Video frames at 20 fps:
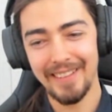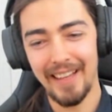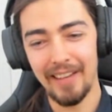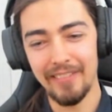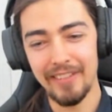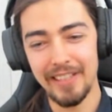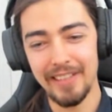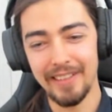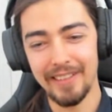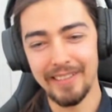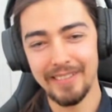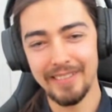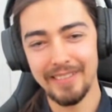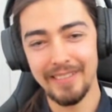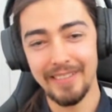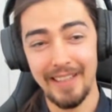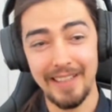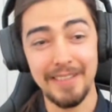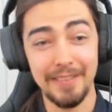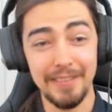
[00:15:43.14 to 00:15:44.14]
I mean,
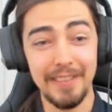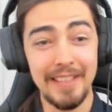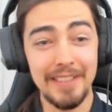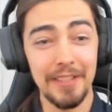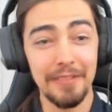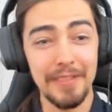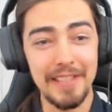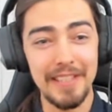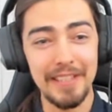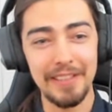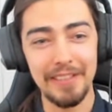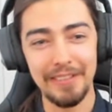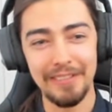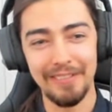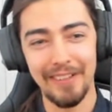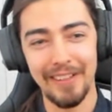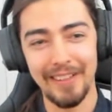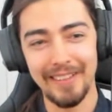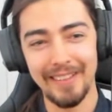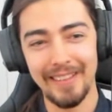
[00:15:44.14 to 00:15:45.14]
it's obviously
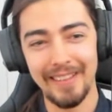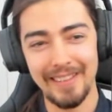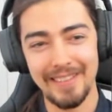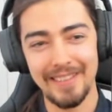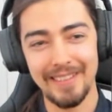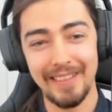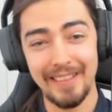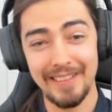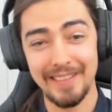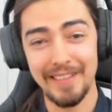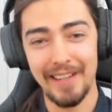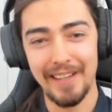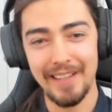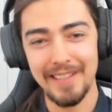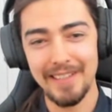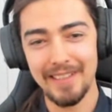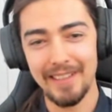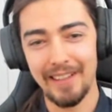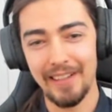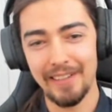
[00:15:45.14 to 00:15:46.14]
good, right? It's
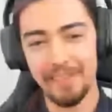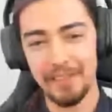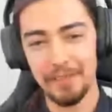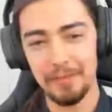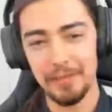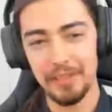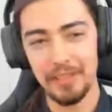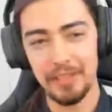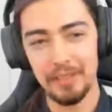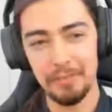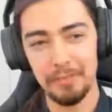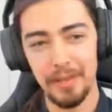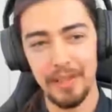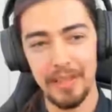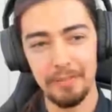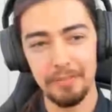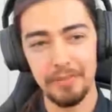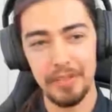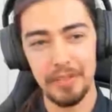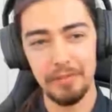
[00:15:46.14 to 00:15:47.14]
nice, and I think we're
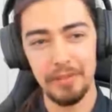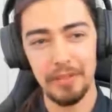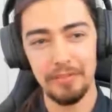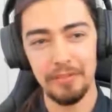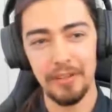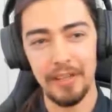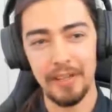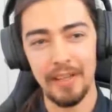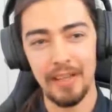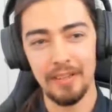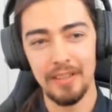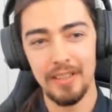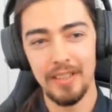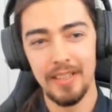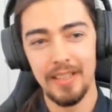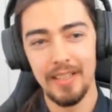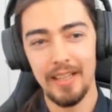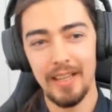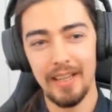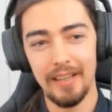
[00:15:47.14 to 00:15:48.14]
playing pretty well right now.
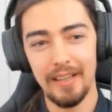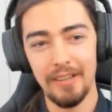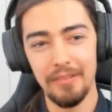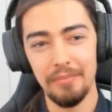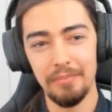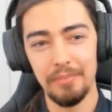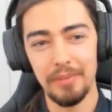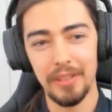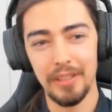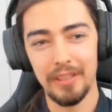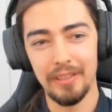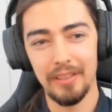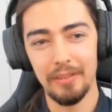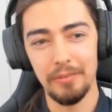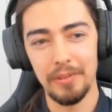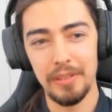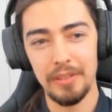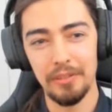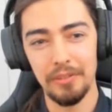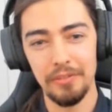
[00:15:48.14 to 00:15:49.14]
But
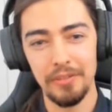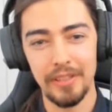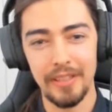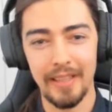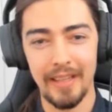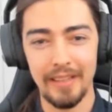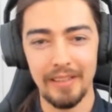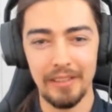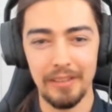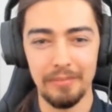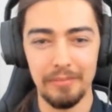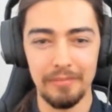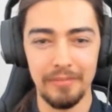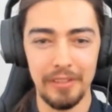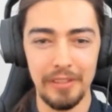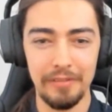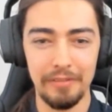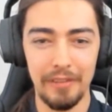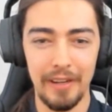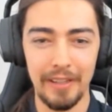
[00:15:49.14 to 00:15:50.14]
we already had a
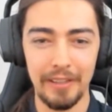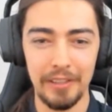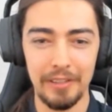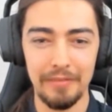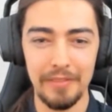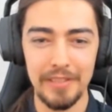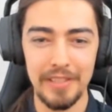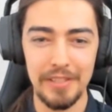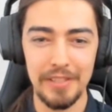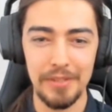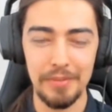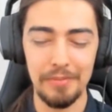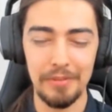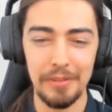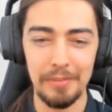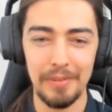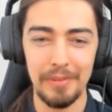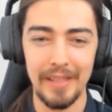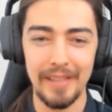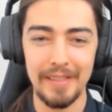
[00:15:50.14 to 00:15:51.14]
very frank conversation with
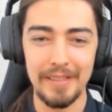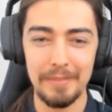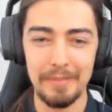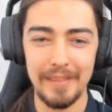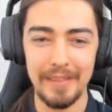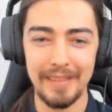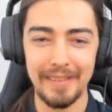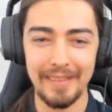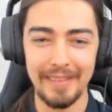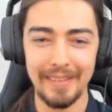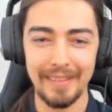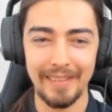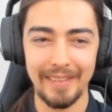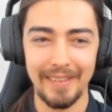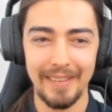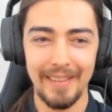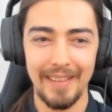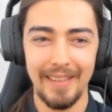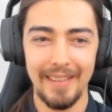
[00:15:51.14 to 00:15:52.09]
the players, being like,